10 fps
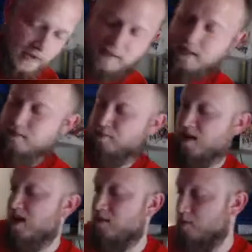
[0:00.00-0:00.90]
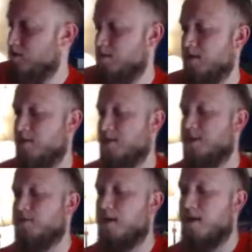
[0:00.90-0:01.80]
because I didn't play the vulnerability.
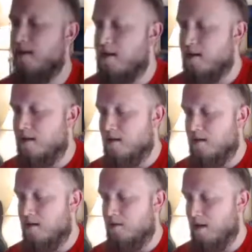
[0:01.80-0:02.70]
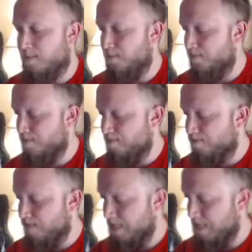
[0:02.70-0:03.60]
That's right. Okay.
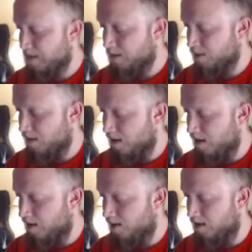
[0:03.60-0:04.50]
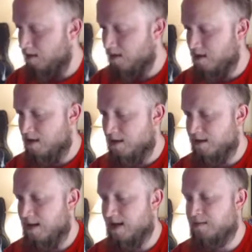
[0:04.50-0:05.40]
So Hell
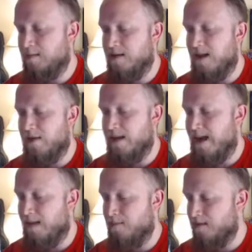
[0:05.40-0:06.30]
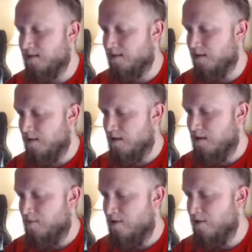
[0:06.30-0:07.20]
attacks me, but nothing happens.
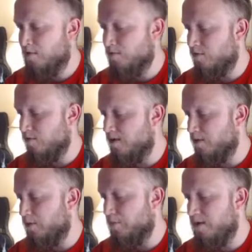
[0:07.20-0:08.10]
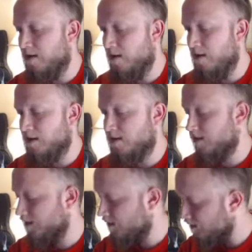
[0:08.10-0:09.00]
We are going to reveal 3 cards.